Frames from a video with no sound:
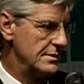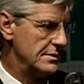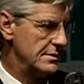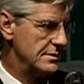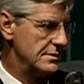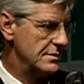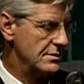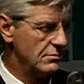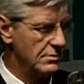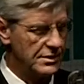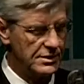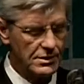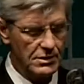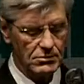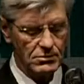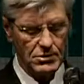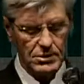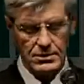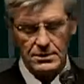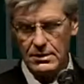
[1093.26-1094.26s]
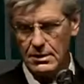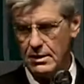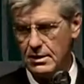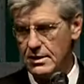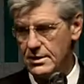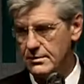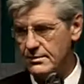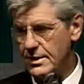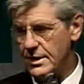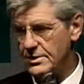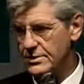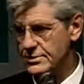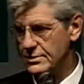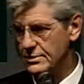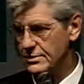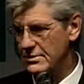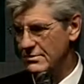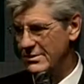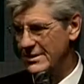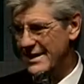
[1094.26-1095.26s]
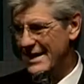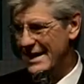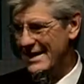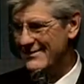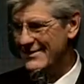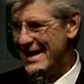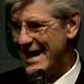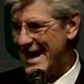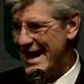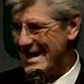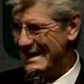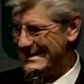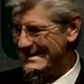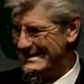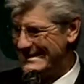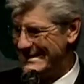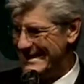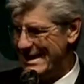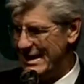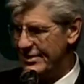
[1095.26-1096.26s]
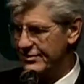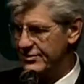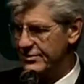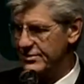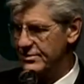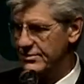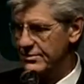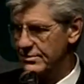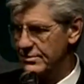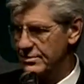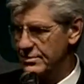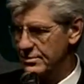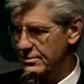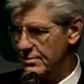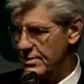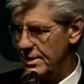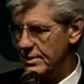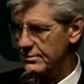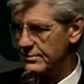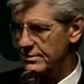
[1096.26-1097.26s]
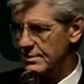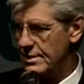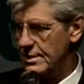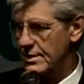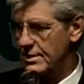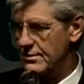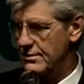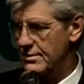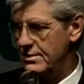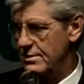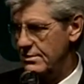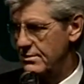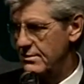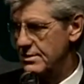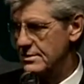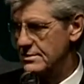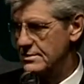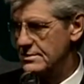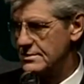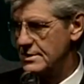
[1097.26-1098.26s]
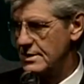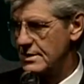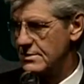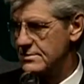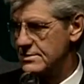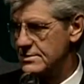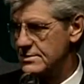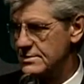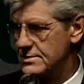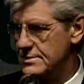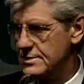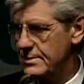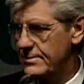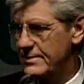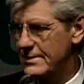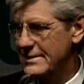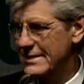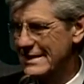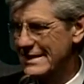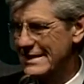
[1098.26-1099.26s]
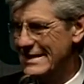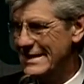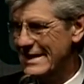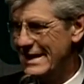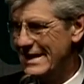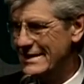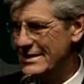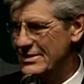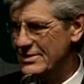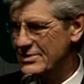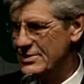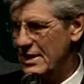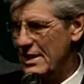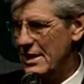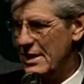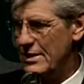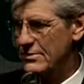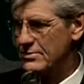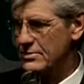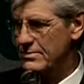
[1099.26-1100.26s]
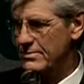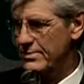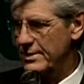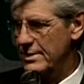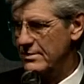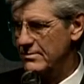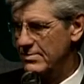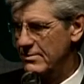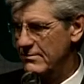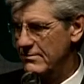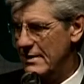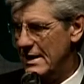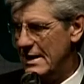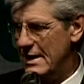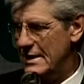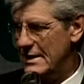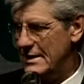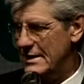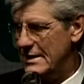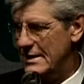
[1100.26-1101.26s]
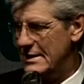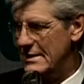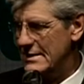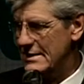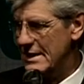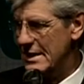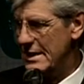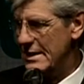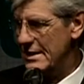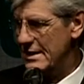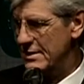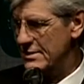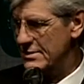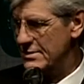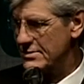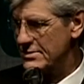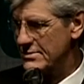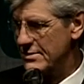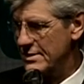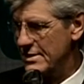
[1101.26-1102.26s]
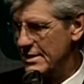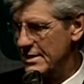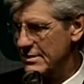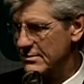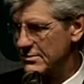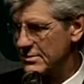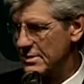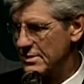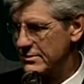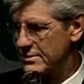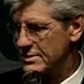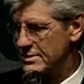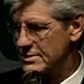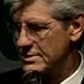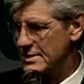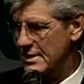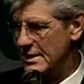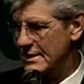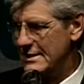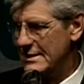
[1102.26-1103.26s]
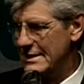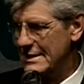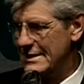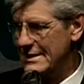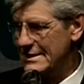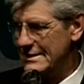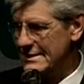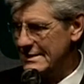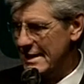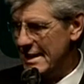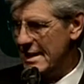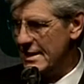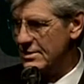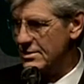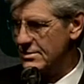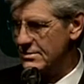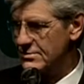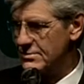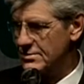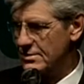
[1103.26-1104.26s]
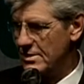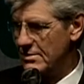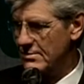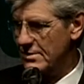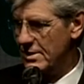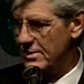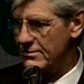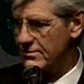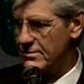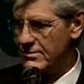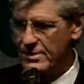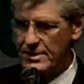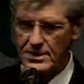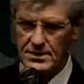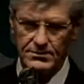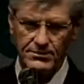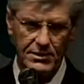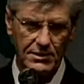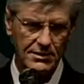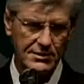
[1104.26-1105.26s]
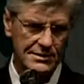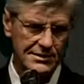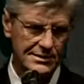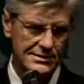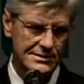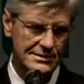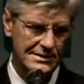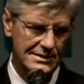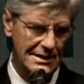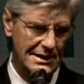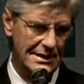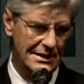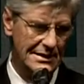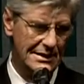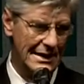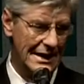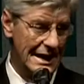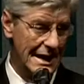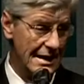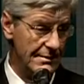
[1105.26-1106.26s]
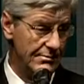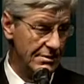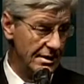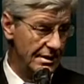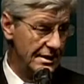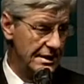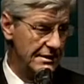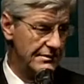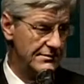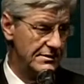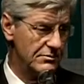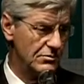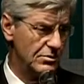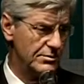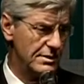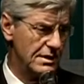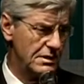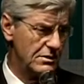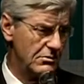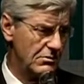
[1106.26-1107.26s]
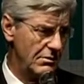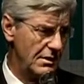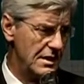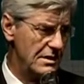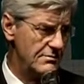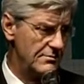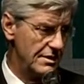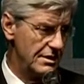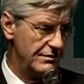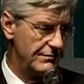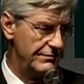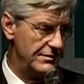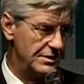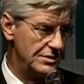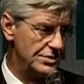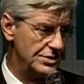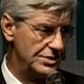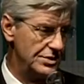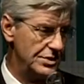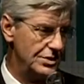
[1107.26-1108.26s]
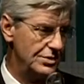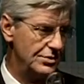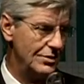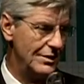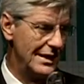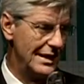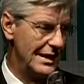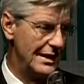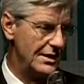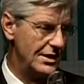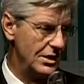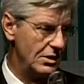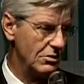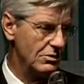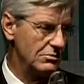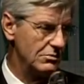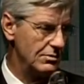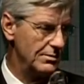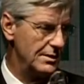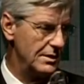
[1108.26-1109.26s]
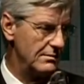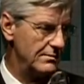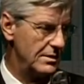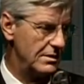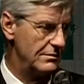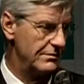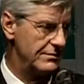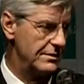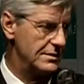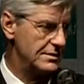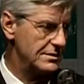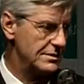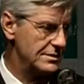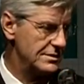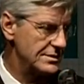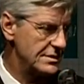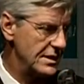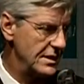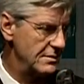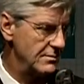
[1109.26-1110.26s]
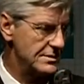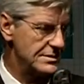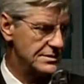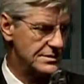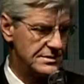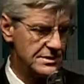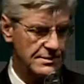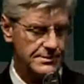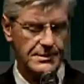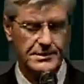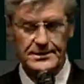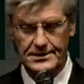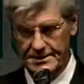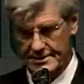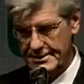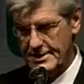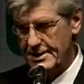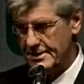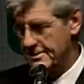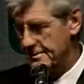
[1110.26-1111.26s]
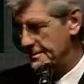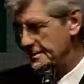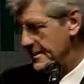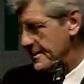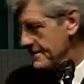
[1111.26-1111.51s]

So we're going to work hard to make sure that we have access to health care here in the state of Mississippi and that jobs are being provided in that industry to help grow this state. Thank you so much for being a part of this today. I believe it will be a great benefit to you. I know it will be a benefit to the state of Mississippi. Thank you.